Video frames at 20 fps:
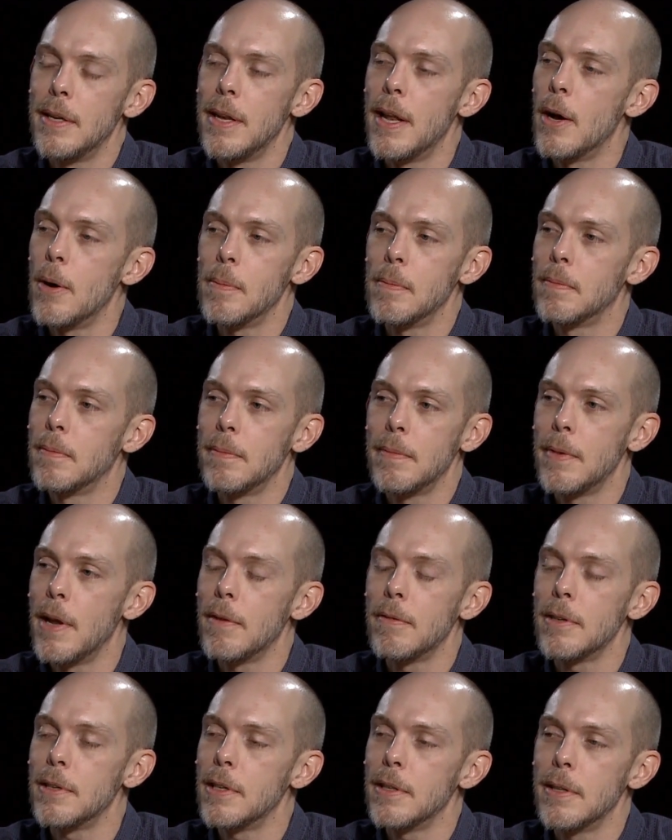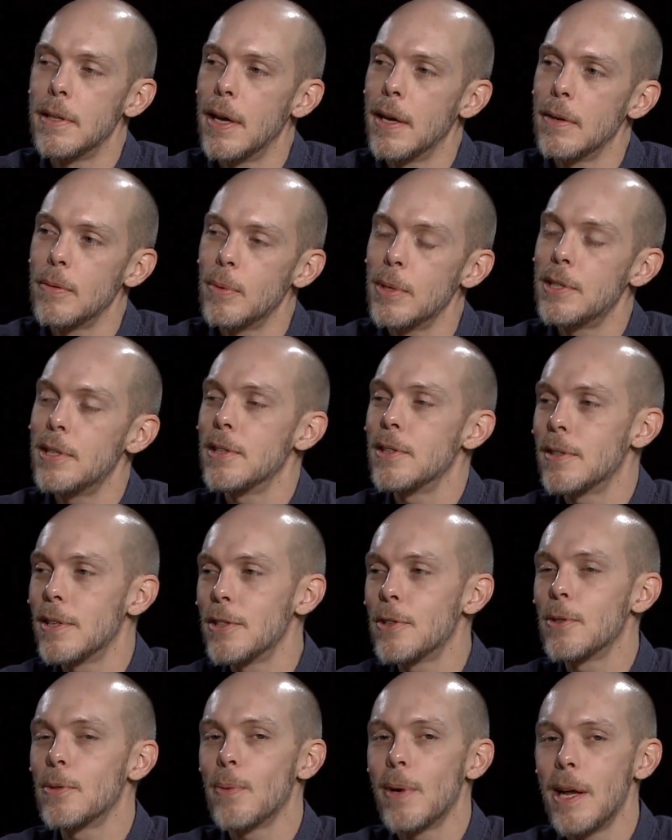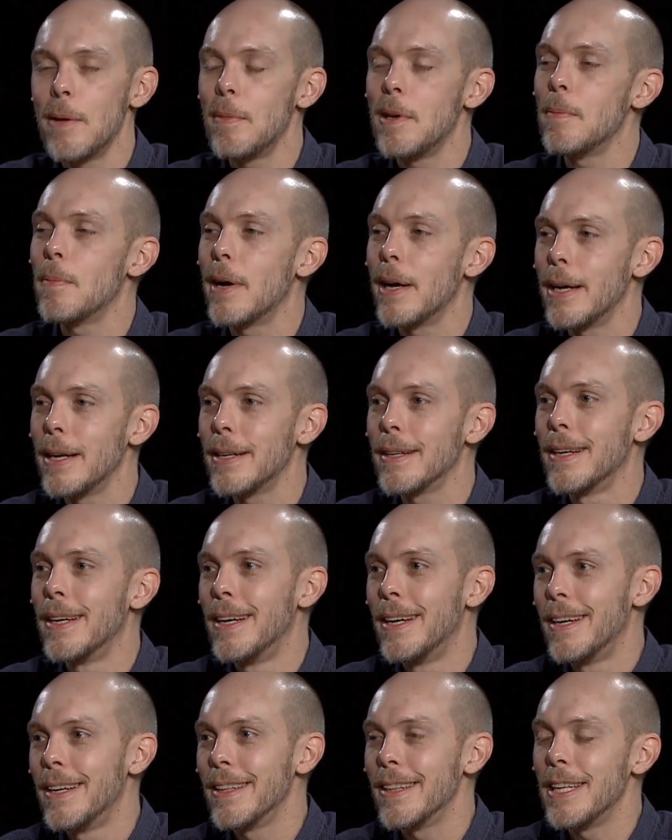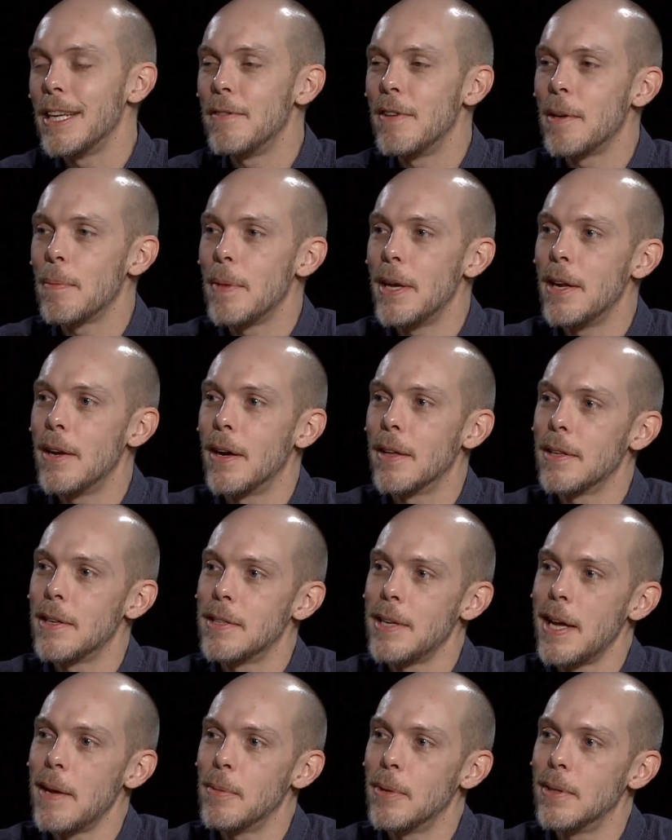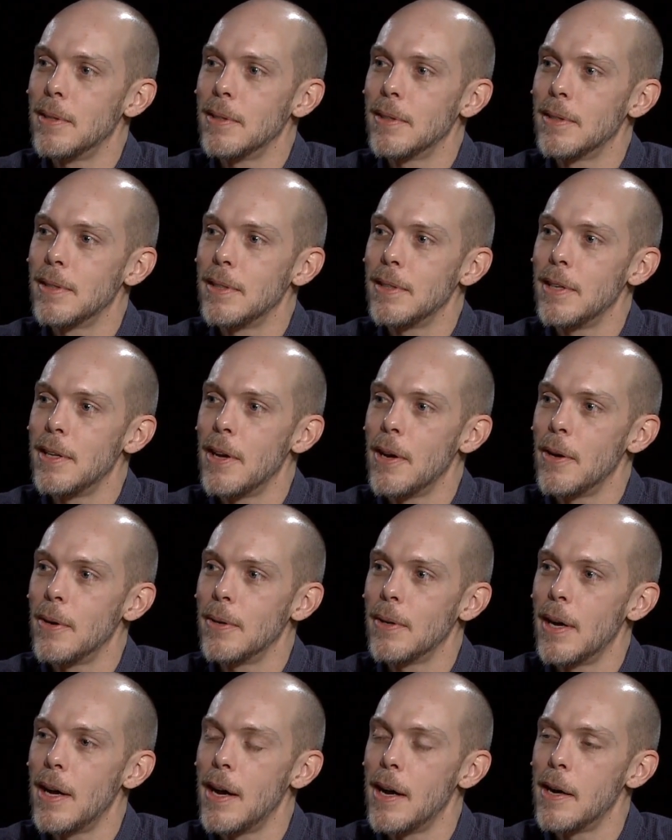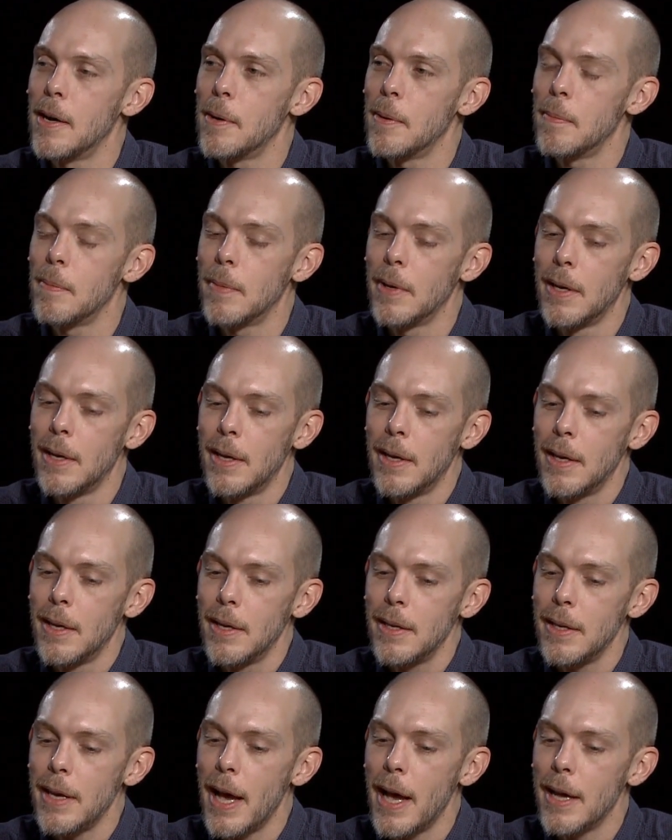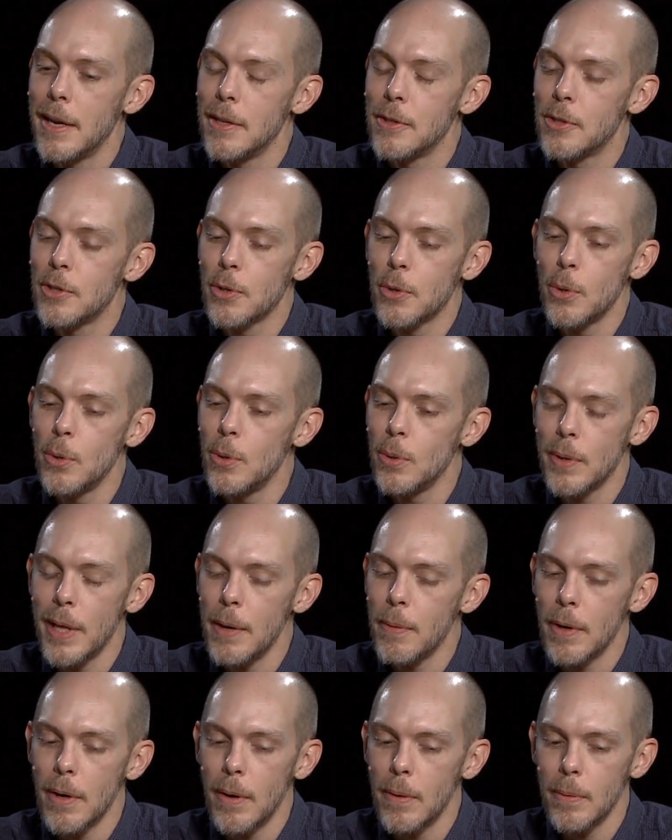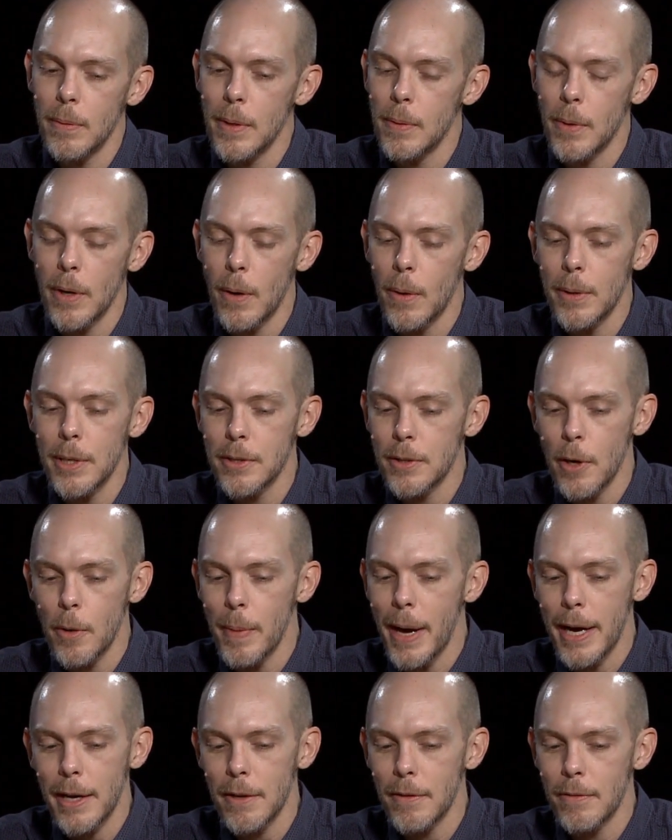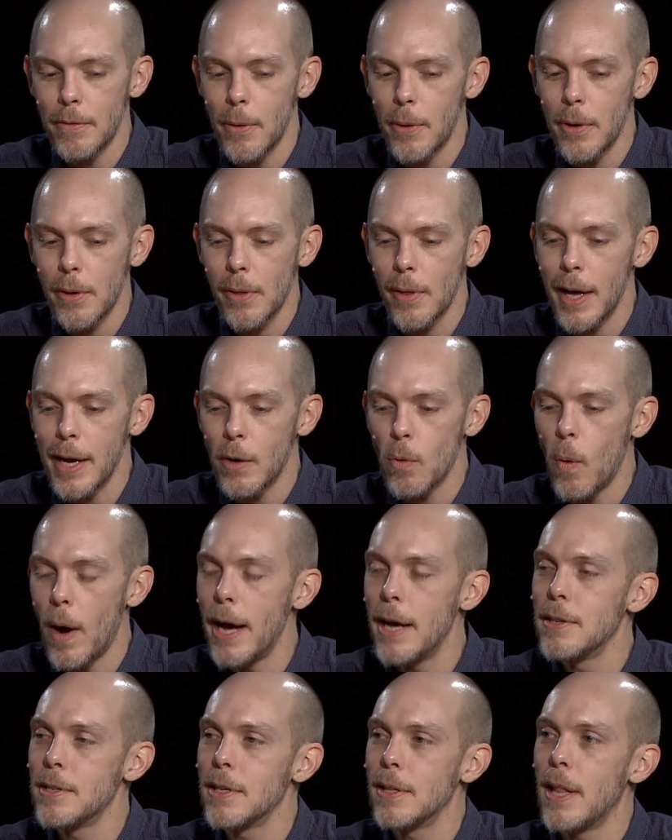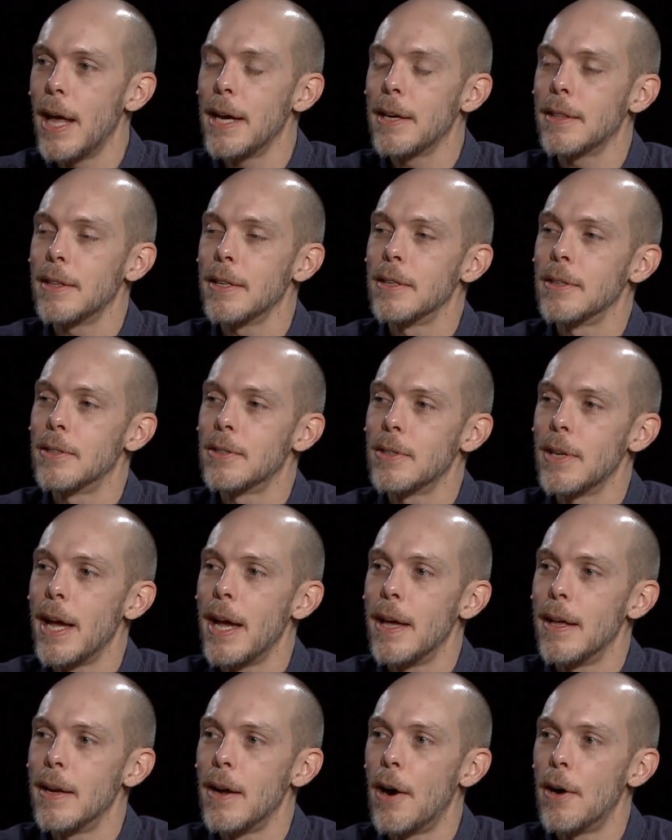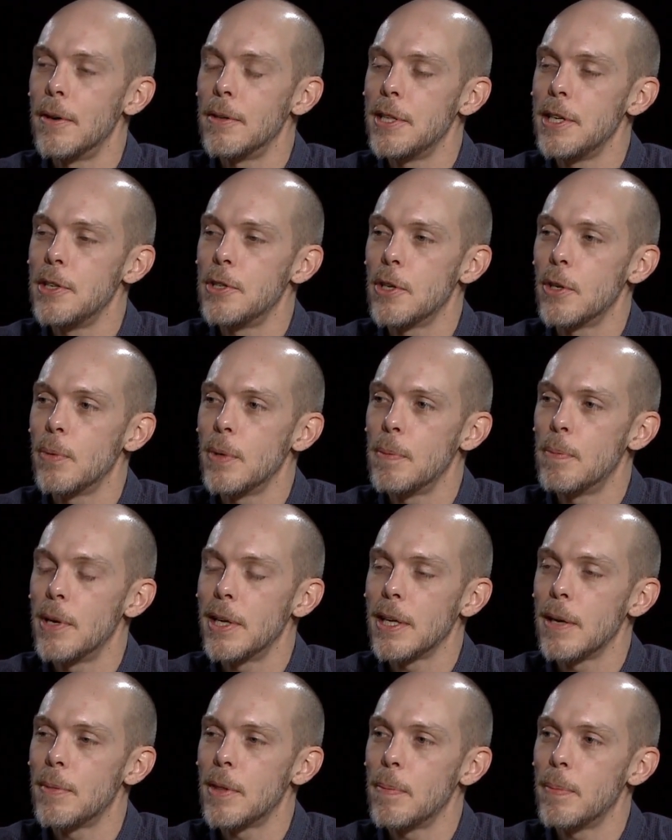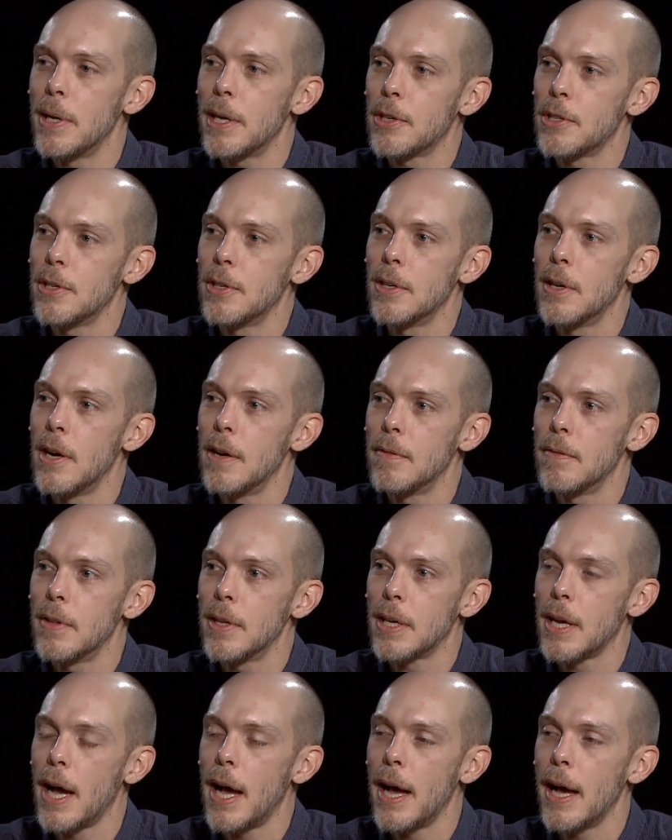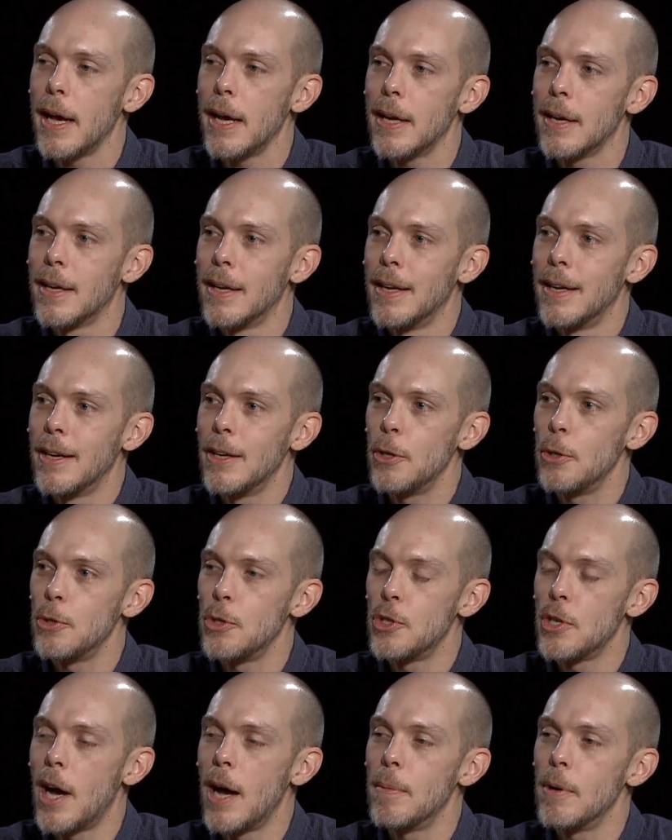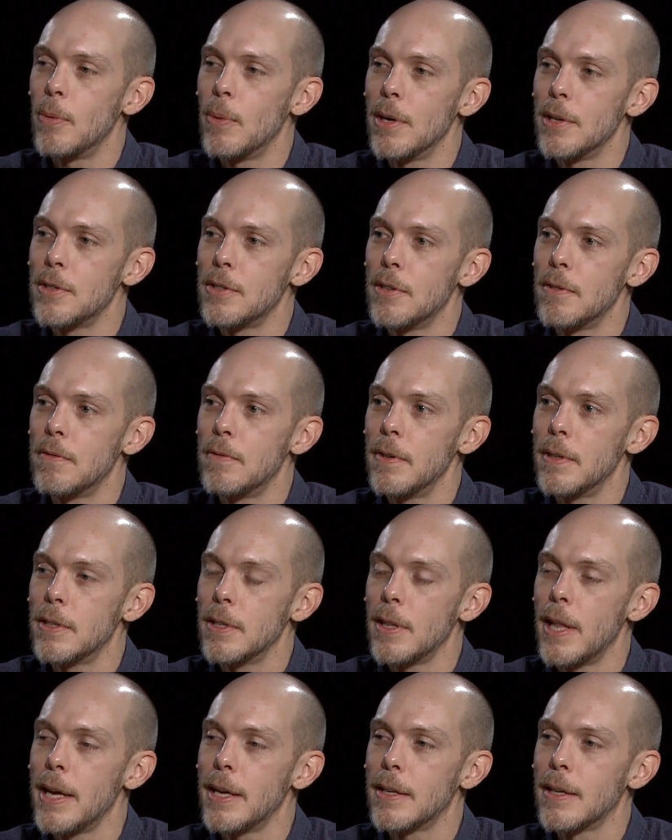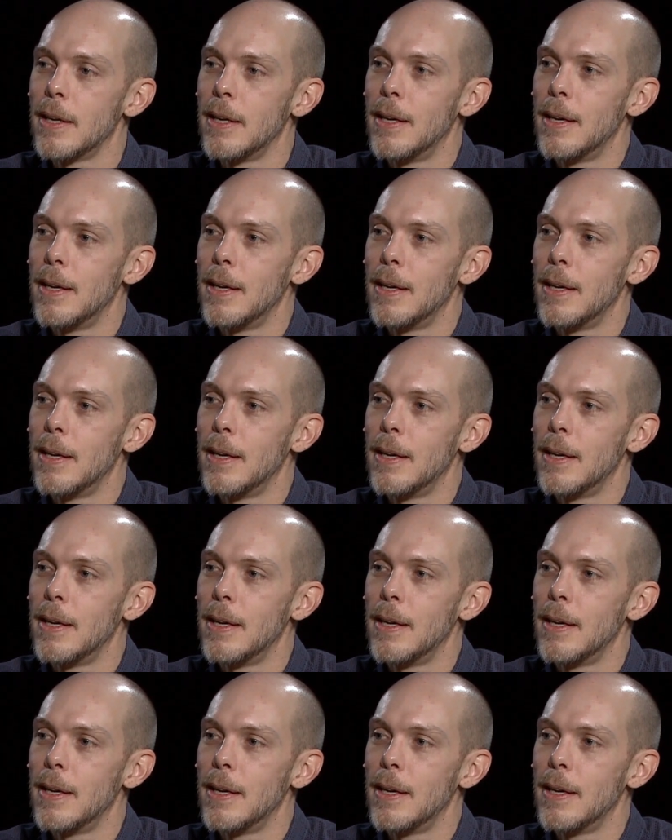No, never did that. Which is, this is what I mean by leaving meat on the table, you know? Yeah, and in school, we would always go back and forth, like, why is it like this? And our teacher would bring up the picture of the guy whose job it was to like,